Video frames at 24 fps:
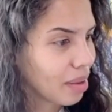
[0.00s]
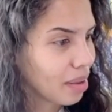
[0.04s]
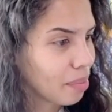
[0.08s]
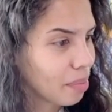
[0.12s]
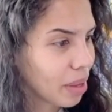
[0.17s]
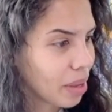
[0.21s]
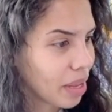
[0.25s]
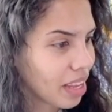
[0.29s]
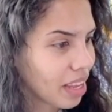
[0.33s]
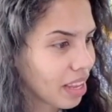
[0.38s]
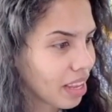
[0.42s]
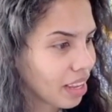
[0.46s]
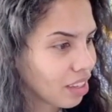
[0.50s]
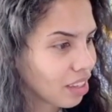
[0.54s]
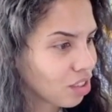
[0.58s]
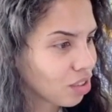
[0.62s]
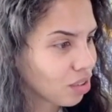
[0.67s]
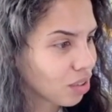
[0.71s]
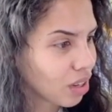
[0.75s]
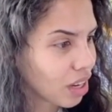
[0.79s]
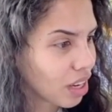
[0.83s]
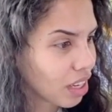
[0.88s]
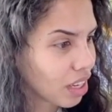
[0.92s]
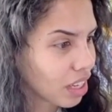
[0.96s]
Making a
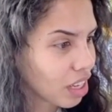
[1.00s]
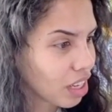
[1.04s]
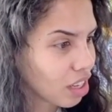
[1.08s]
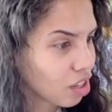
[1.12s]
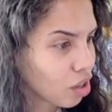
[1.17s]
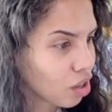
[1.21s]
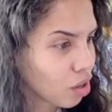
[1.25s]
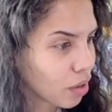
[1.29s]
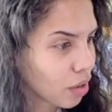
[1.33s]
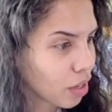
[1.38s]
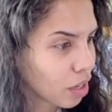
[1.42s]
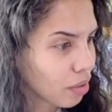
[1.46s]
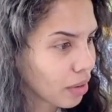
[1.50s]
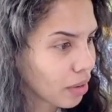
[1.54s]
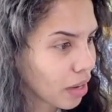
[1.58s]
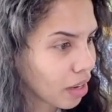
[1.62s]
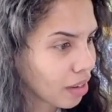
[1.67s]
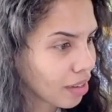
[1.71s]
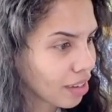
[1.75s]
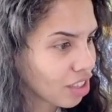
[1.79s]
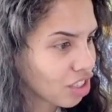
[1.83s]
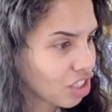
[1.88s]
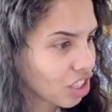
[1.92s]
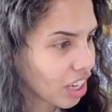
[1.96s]
drug and going around
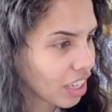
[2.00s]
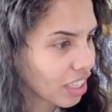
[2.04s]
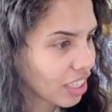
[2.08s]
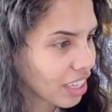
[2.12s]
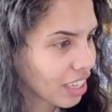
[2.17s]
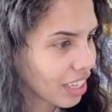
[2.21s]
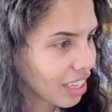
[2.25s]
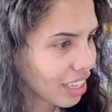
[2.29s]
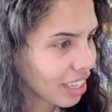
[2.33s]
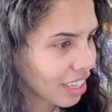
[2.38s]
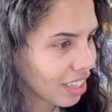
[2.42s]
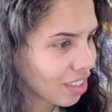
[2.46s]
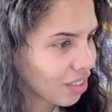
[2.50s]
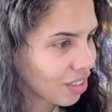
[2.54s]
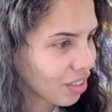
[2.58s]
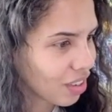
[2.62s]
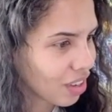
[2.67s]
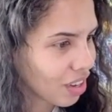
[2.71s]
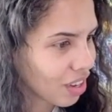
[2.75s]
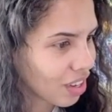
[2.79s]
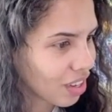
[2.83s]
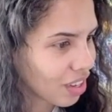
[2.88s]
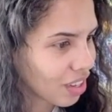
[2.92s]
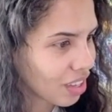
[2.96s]
injecting it into
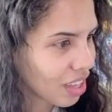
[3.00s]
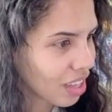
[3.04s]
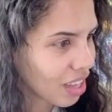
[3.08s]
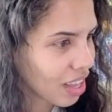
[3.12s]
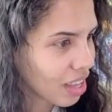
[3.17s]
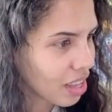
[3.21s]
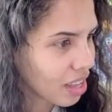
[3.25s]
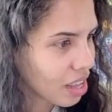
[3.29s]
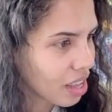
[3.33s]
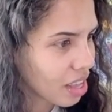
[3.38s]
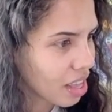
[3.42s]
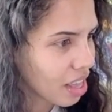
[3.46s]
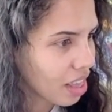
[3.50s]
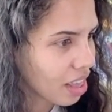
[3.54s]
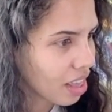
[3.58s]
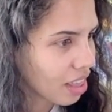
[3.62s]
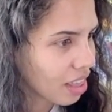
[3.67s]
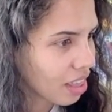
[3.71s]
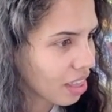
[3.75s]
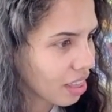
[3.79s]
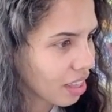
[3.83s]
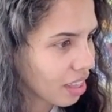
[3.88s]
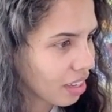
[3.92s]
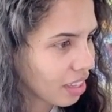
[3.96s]
all
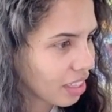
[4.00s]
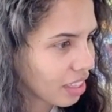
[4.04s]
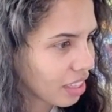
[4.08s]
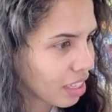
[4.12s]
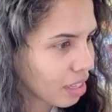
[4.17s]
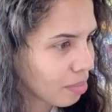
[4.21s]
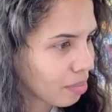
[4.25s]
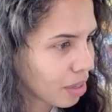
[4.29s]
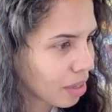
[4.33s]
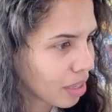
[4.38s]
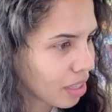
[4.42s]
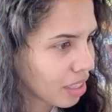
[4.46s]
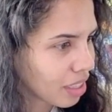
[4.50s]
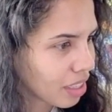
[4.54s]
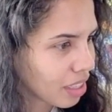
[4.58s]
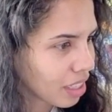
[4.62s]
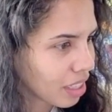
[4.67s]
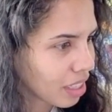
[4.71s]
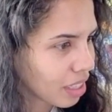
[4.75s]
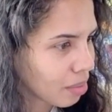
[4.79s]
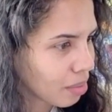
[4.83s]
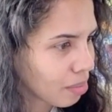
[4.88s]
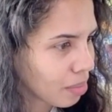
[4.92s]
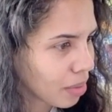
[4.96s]
the demons
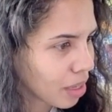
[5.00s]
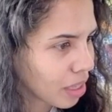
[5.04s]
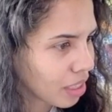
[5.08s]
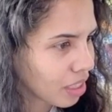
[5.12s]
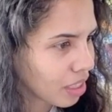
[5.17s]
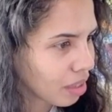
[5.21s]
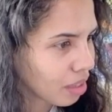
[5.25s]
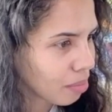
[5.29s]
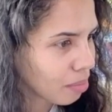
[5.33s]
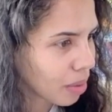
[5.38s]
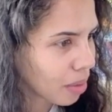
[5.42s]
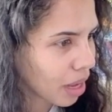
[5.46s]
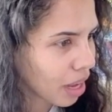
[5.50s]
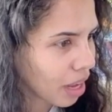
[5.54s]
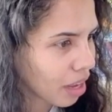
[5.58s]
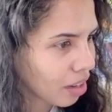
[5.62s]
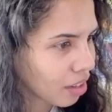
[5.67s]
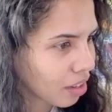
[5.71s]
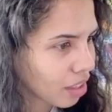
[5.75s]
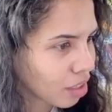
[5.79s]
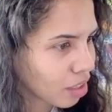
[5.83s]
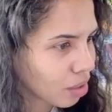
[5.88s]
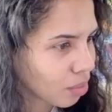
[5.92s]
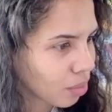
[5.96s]
in the midst of
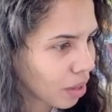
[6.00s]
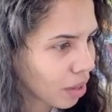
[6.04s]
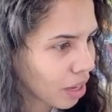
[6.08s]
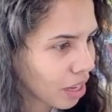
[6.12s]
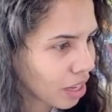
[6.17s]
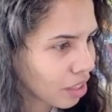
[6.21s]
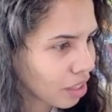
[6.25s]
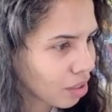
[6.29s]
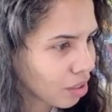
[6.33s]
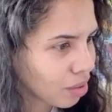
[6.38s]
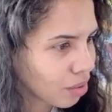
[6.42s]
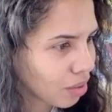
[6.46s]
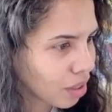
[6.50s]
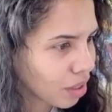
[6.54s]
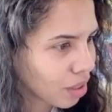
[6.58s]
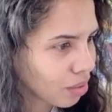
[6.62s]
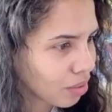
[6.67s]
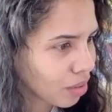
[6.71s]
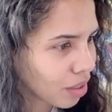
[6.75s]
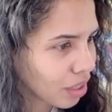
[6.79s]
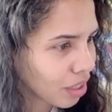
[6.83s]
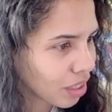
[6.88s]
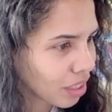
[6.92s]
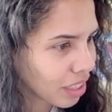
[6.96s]
battle is way too
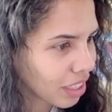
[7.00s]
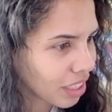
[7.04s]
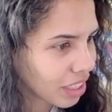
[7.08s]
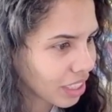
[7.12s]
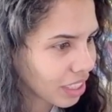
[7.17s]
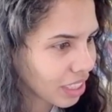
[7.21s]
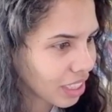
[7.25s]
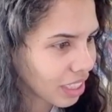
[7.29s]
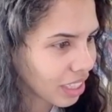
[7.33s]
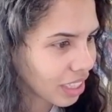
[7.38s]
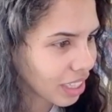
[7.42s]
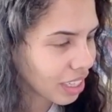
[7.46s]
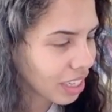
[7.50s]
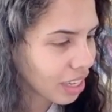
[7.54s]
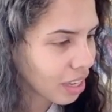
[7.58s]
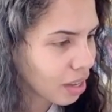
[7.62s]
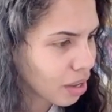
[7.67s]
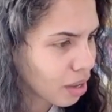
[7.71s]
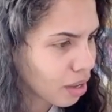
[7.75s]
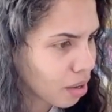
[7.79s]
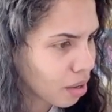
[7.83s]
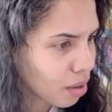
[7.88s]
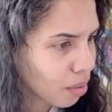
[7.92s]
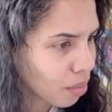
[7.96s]
unrealistic.
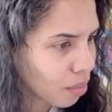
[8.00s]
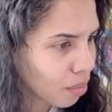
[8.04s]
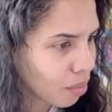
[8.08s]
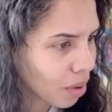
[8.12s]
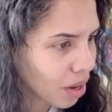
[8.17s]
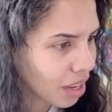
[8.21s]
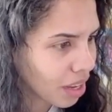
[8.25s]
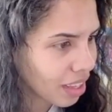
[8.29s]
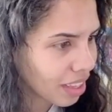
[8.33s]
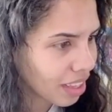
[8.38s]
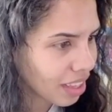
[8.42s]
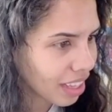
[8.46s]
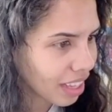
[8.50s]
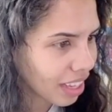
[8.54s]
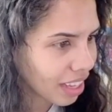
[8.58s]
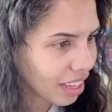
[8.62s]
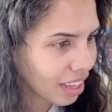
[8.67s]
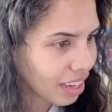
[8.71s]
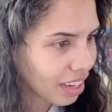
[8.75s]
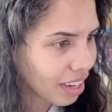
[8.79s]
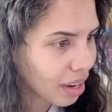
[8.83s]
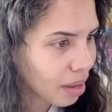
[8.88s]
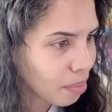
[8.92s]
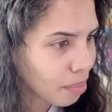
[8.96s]
What
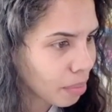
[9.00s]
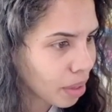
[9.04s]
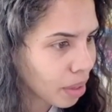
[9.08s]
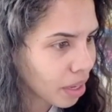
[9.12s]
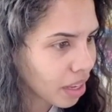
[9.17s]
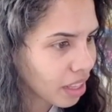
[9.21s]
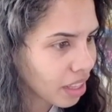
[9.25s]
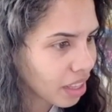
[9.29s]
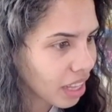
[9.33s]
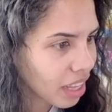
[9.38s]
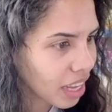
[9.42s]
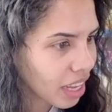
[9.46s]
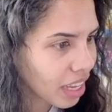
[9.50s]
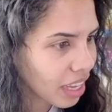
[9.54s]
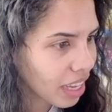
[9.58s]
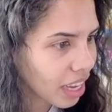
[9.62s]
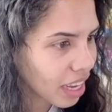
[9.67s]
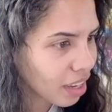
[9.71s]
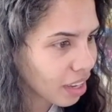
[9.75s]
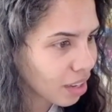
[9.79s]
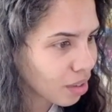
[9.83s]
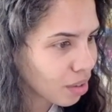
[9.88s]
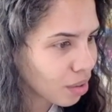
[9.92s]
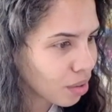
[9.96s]
then? But unlike
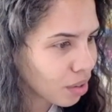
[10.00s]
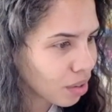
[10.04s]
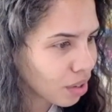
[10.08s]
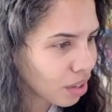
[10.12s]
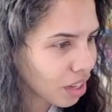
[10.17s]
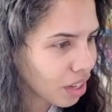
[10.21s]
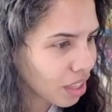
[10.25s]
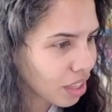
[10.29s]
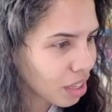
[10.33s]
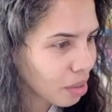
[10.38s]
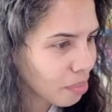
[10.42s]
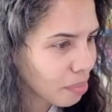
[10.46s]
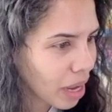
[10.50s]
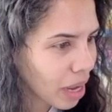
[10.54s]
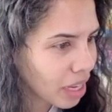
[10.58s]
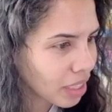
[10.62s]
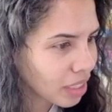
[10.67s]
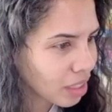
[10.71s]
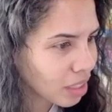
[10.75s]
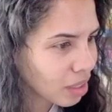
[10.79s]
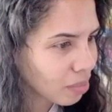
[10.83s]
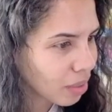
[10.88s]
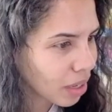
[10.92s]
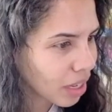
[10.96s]
at Udon, the
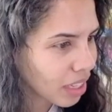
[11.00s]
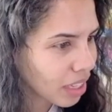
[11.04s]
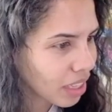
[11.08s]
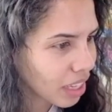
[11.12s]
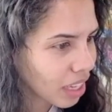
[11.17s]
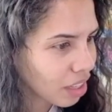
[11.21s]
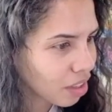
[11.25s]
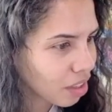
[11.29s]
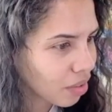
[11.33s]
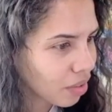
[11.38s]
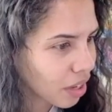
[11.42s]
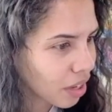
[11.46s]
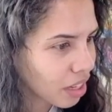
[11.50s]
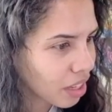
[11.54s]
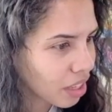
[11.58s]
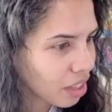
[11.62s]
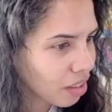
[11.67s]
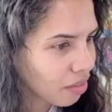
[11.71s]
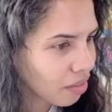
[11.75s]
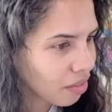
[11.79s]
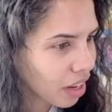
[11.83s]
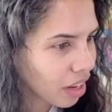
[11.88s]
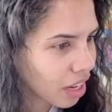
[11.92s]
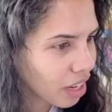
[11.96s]
mastermind that created the
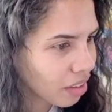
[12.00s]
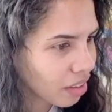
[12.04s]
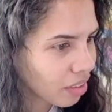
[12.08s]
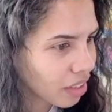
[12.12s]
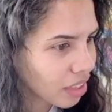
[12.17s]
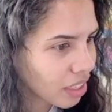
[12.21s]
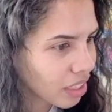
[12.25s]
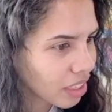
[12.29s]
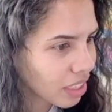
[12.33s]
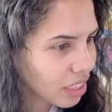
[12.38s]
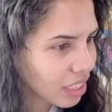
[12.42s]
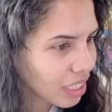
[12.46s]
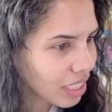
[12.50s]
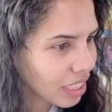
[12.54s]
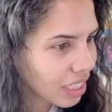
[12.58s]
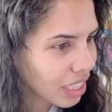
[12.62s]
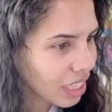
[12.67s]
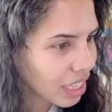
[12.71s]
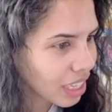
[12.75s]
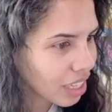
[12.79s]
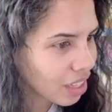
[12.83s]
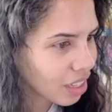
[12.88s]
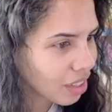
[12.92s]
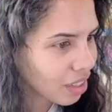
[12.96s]
virus is
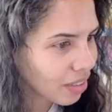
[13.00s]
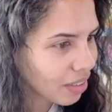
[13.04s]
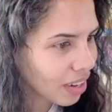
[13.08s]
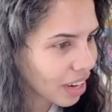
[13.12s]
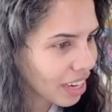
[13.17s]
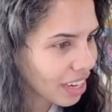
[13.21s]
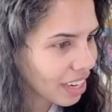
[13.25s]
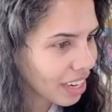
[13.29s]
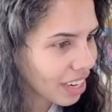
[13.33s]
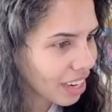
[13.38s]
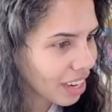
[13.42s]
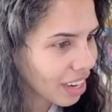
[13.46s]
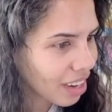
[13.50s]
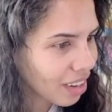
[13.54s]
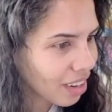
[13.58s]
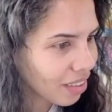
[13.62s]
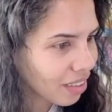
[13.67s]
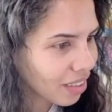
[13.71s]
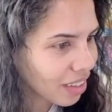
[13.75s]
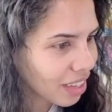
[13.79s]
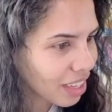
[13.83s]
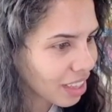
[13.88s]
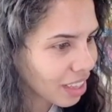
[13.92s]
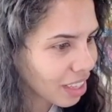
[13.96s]
here right now
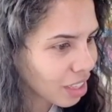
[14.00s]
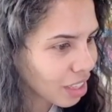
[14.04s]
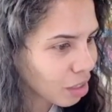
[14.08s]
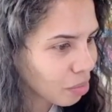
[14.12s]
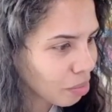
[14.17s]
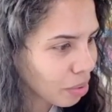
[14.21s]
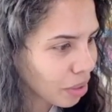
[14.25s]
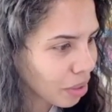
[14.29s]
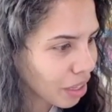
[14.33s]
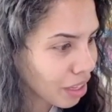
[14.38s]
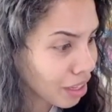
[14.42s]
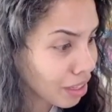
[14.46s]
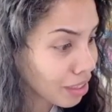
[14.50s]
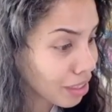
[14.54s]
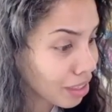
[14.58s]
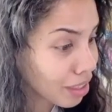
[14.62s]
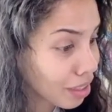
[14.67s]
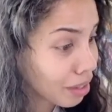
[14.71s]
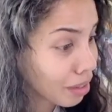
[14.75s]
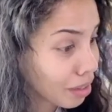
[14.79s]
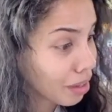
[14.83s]
in this place.